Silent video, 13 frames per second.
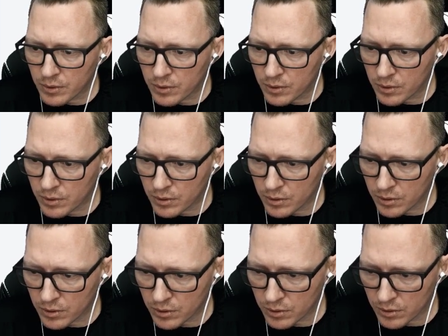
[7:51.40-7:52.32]

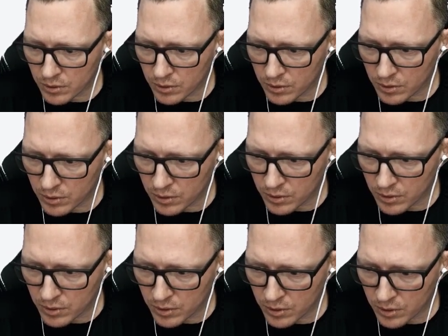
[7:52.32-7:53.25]

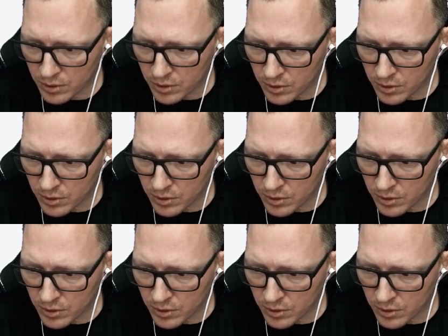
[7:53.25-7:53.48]
Nobody speaks.